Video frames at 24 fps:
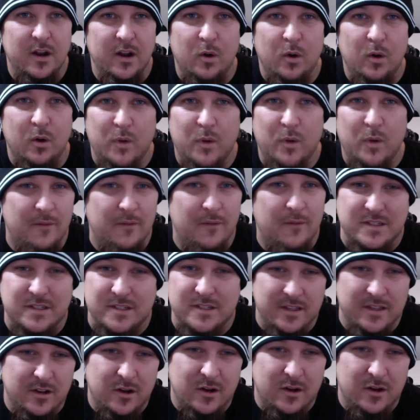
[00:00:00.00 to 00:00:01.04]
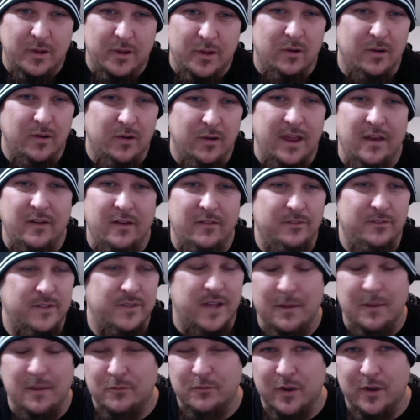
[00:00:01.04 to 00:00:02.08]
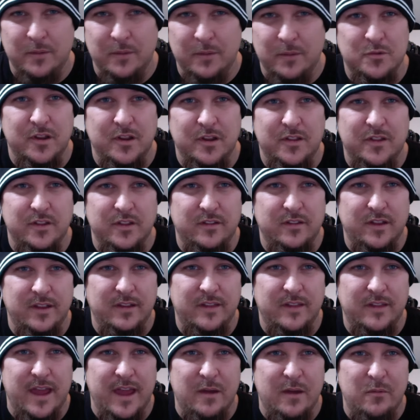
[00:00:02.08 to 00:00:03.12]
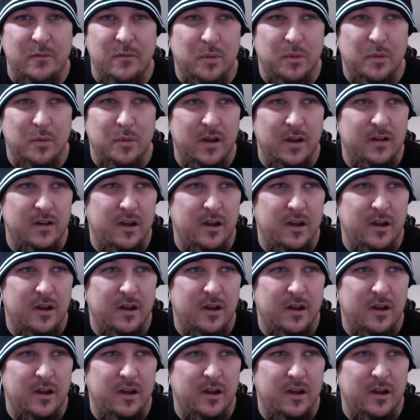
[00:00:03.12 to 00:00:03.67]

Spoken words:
obviously, we don't have time frames or anything like that, but